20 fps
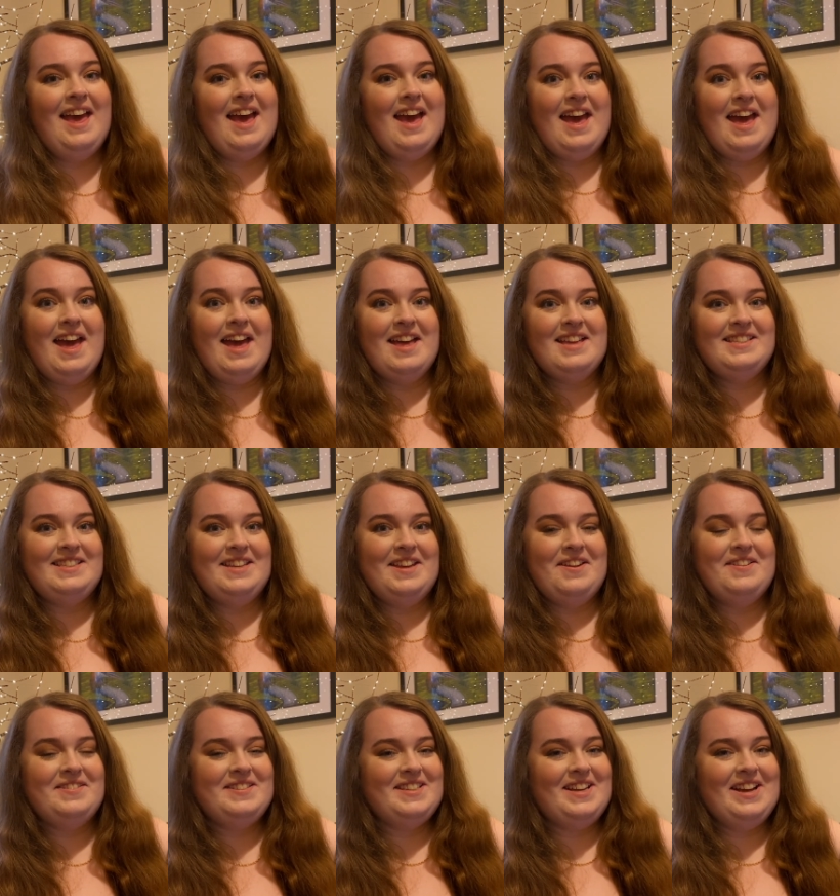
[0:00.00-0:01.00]
Uh,
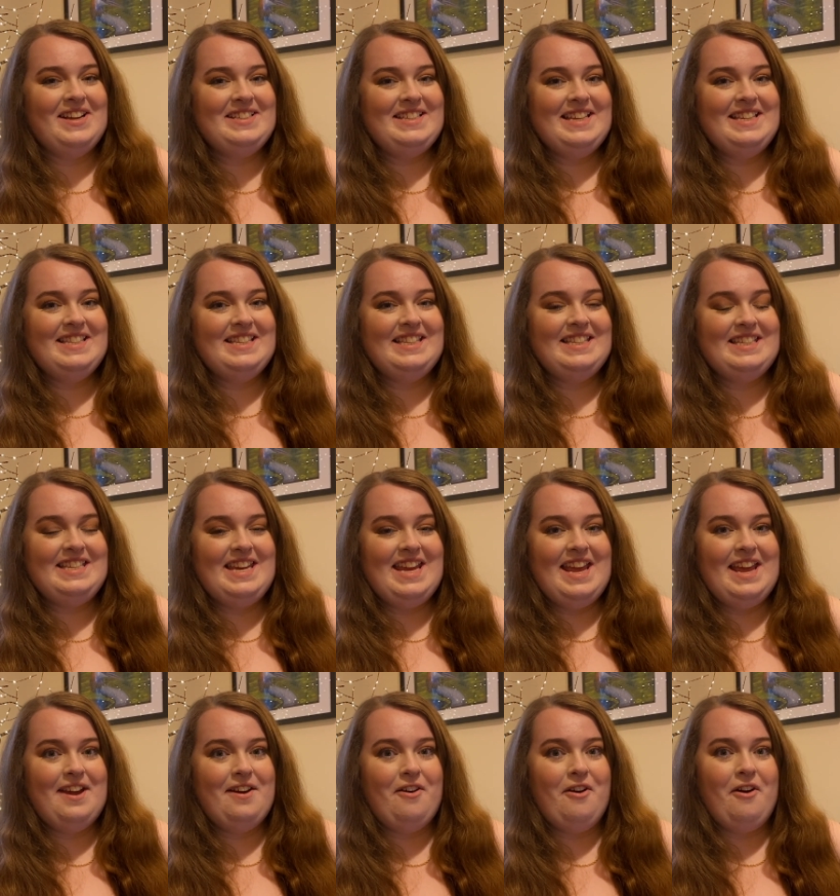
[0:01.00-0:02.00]
so starting this
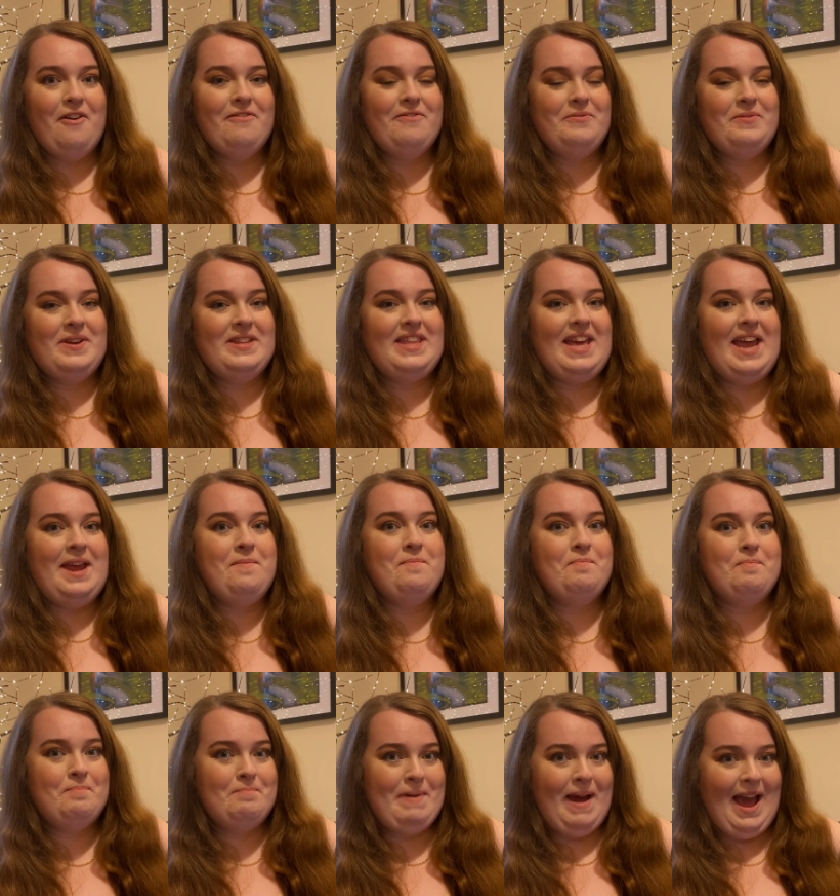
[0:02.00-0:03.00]
year off with a
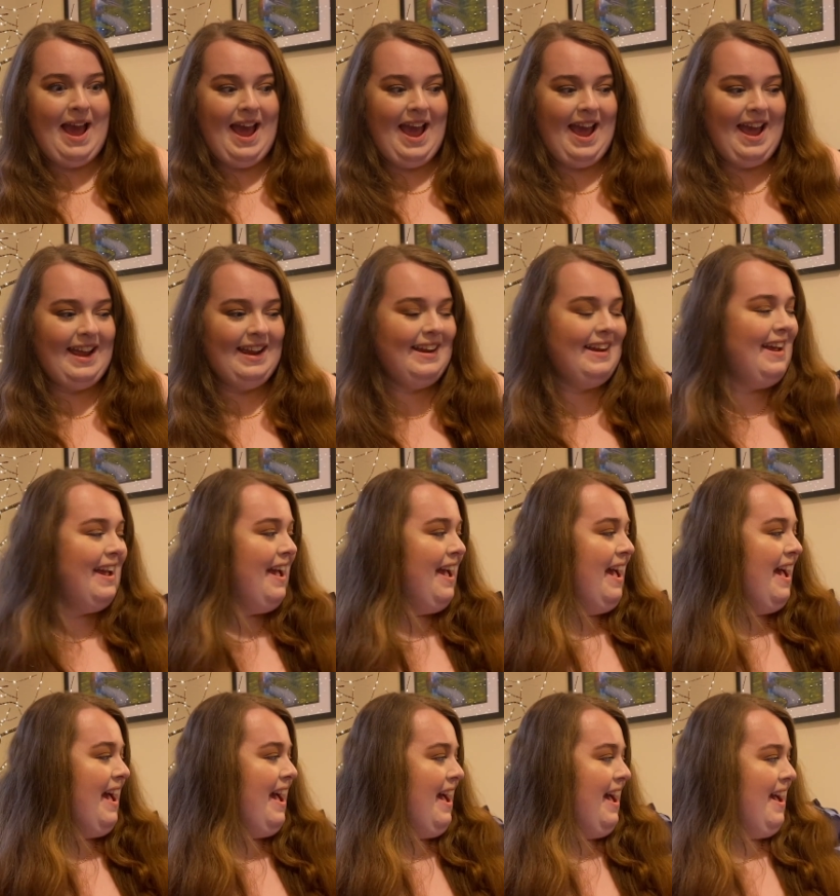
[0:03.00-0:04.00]
bang,
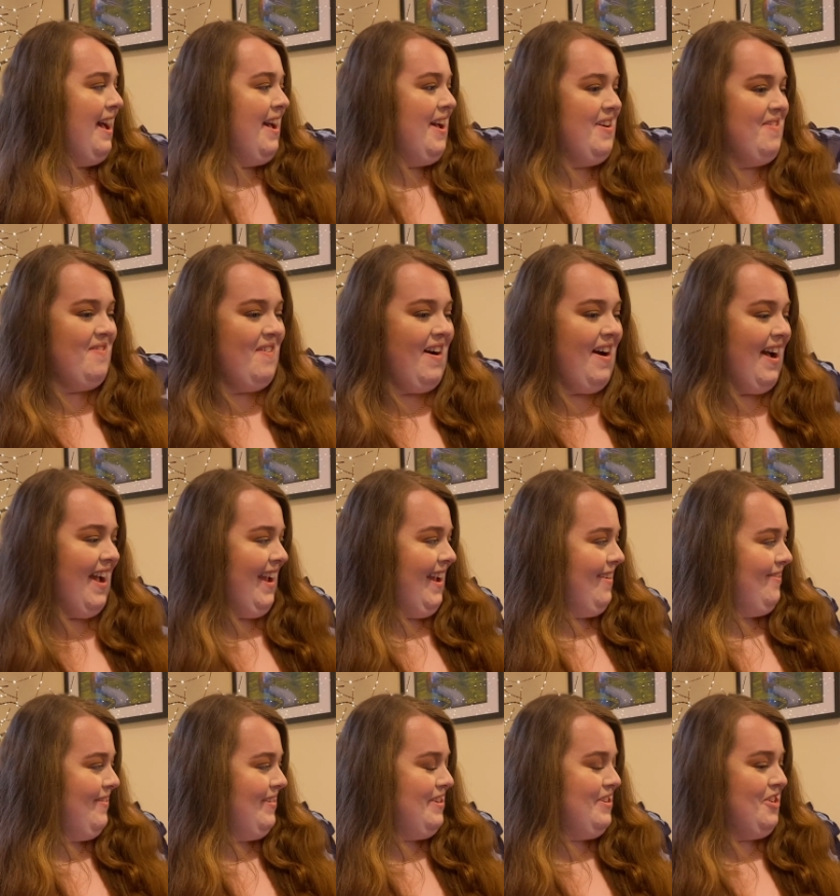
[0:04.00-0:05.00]
um, I
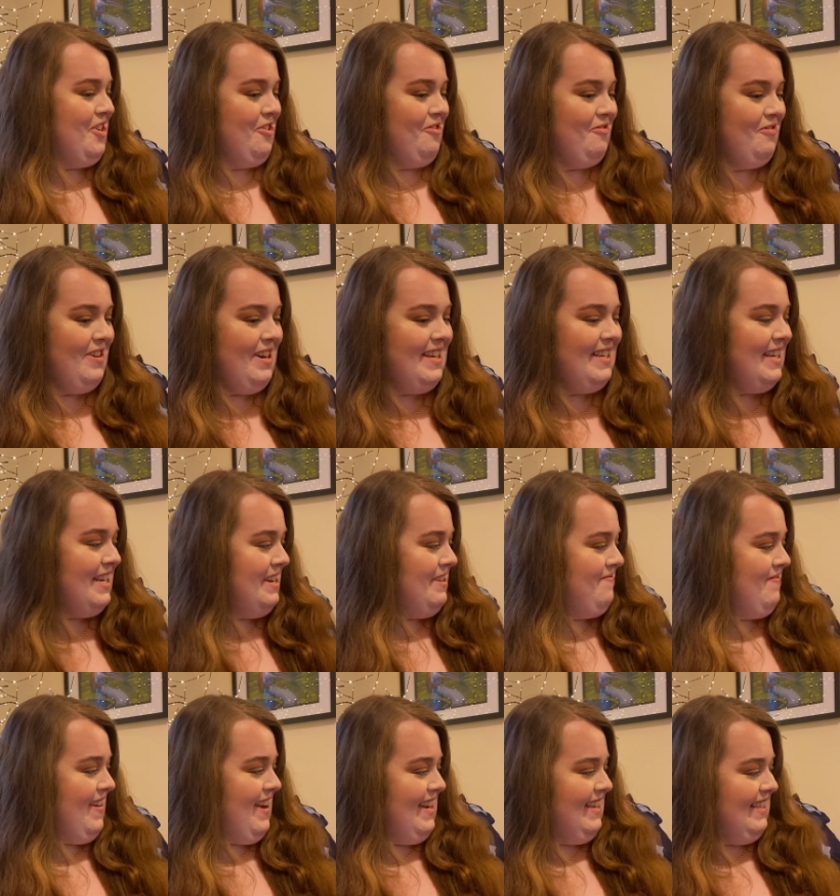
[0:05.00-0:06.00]
have treated
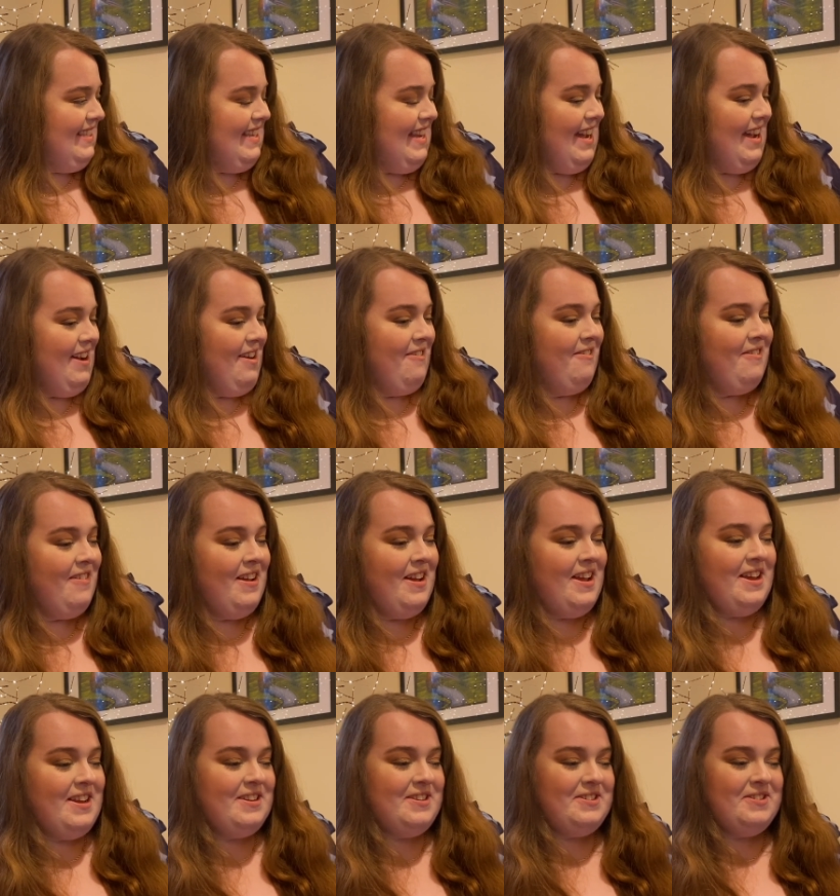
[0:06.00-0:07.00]
myself
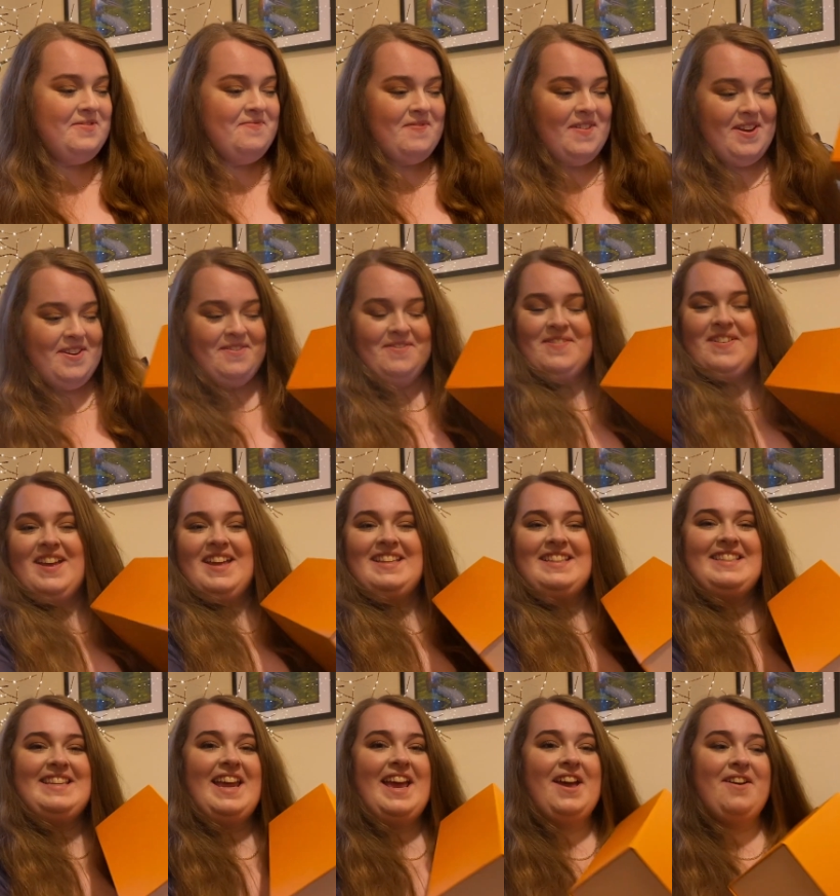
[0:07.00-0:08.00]
to my
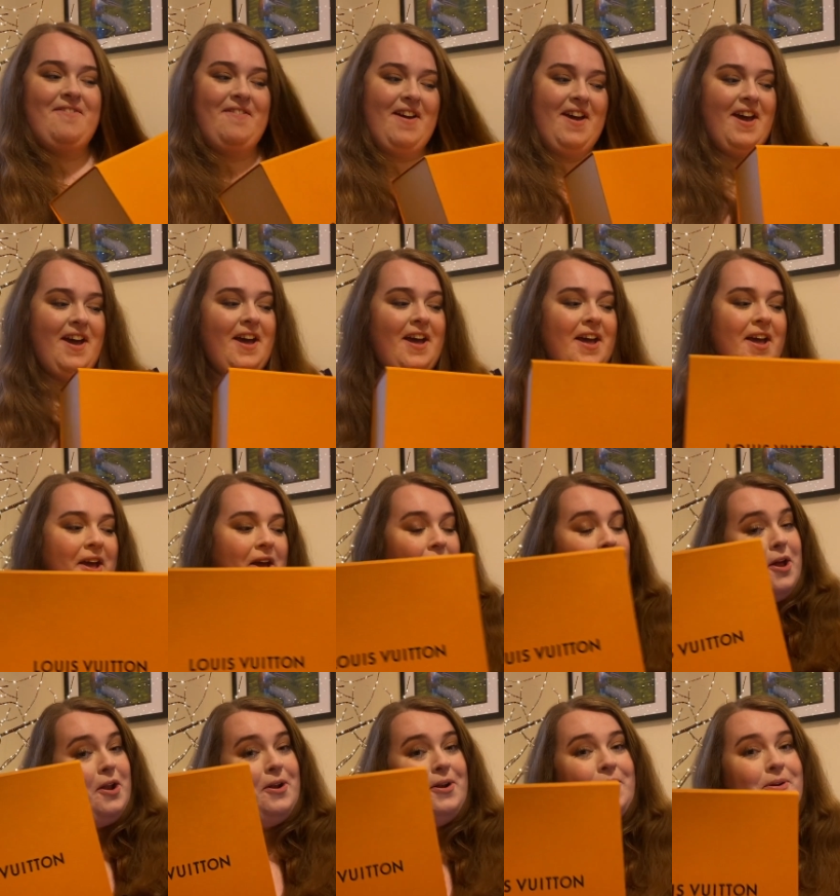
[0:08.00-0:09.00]
first ever
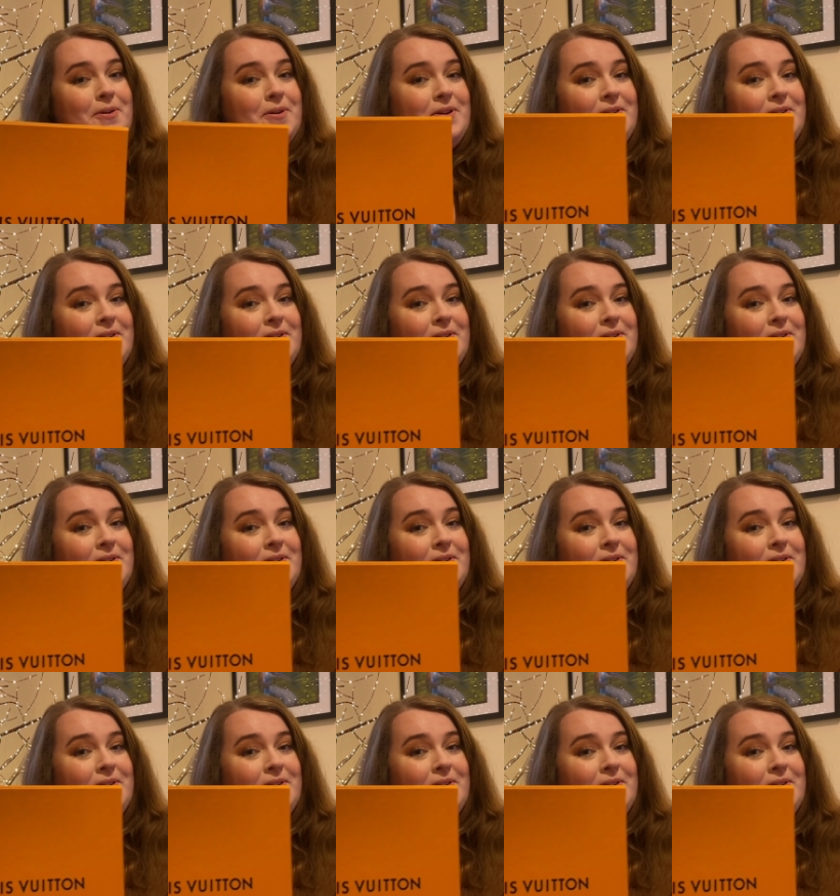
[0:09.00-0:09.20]
Louis